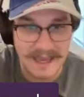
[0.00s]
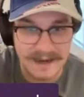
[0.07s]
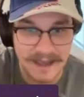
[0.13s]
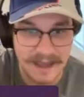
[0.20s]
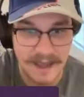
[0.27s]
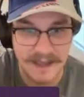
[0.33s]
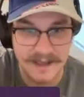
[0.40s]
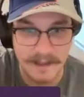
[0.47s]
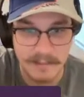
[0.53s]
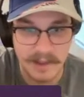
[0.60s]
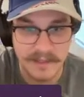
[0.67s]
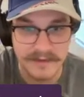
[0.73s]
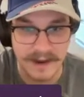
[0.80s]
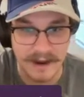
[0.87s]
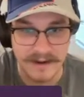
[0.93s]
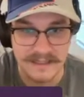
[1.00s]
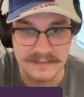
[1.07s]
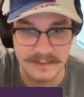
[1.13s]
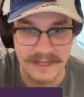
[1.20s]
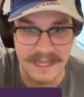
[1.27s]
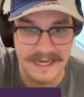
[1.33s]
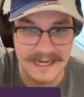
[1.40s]
a couple other outings
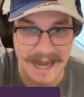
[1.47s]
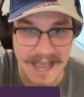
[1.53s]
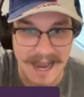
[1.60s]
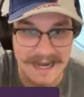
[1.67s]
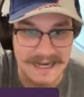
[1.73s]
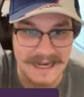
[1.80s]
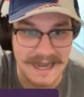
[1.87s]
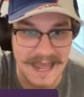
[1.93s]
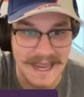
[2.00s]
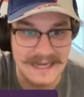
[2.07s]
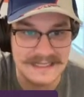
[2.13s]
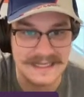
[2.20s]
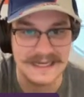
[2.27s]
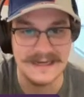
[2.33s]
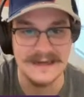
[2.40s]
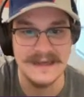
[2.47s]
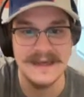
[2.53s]
where he had 9 and 8, and